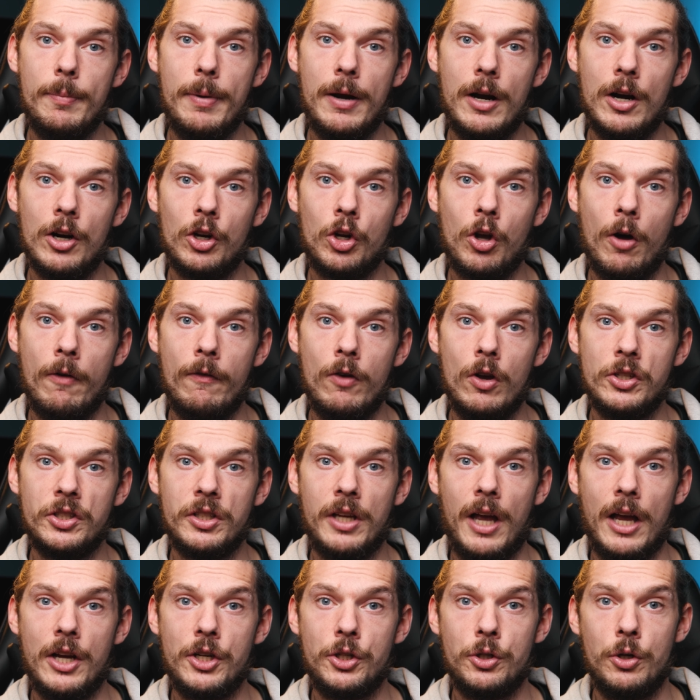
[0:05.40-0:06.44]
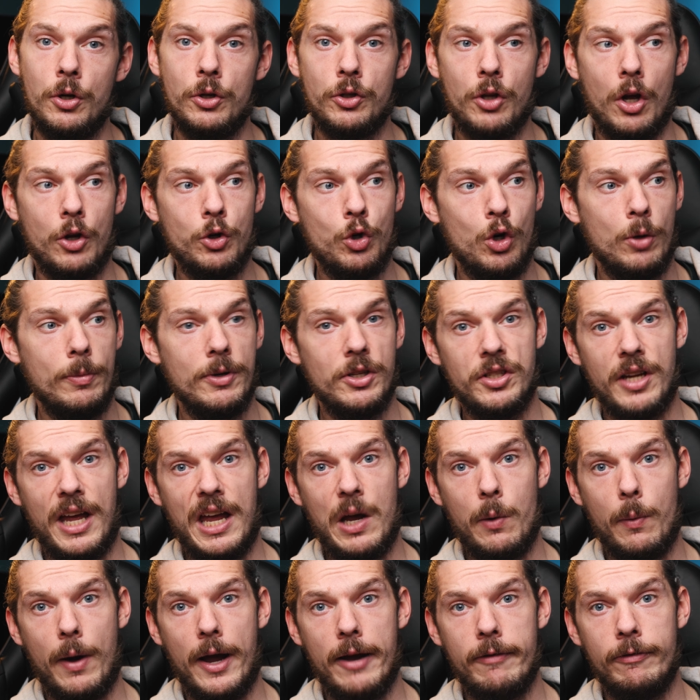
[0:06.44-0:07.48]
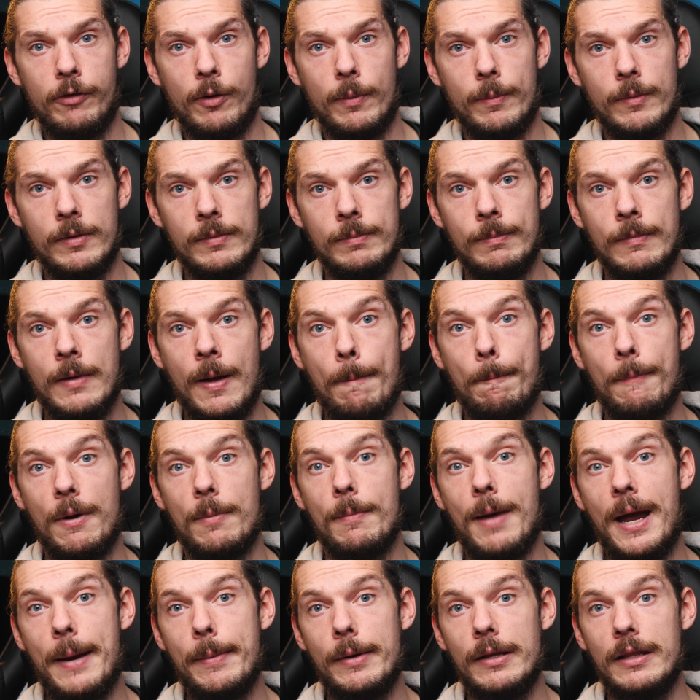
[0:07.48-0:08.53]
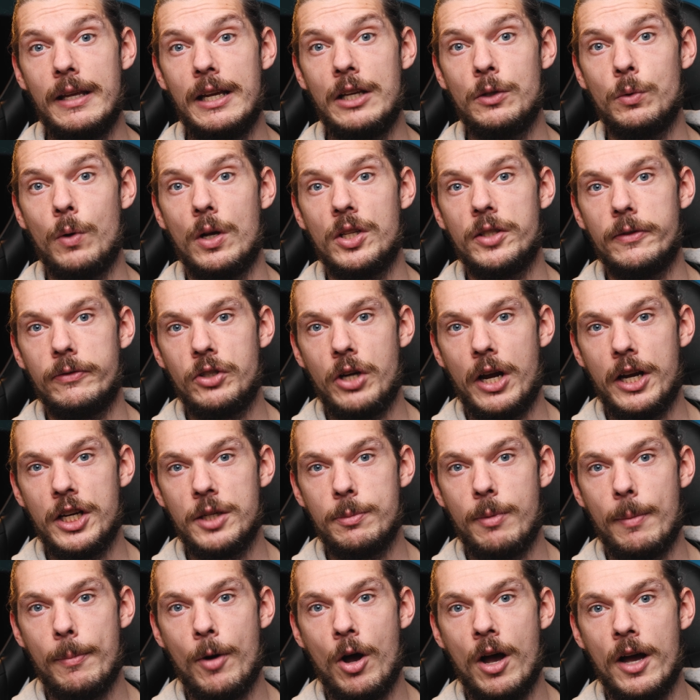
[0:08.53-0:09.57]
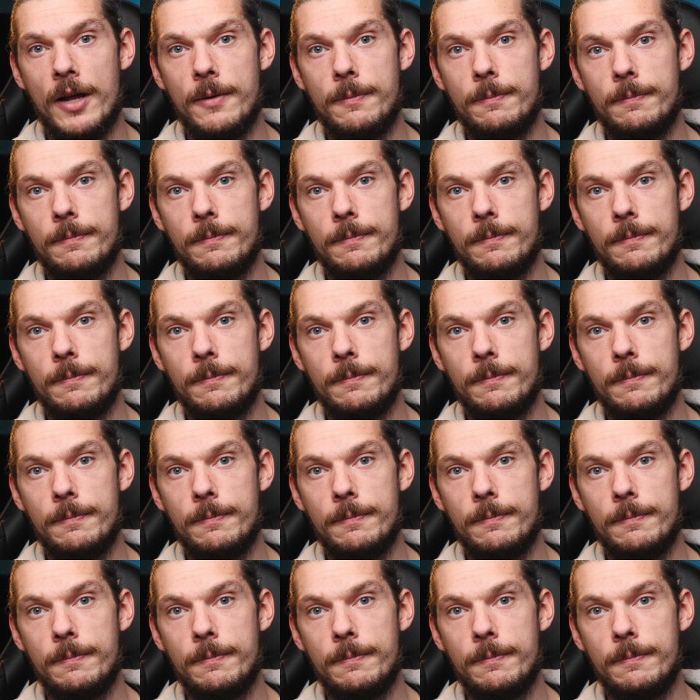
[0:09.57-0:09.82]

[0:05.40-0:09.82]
a pair of Converse skate shoes. I normally stay away from them, but maybe these ones have changed my mind.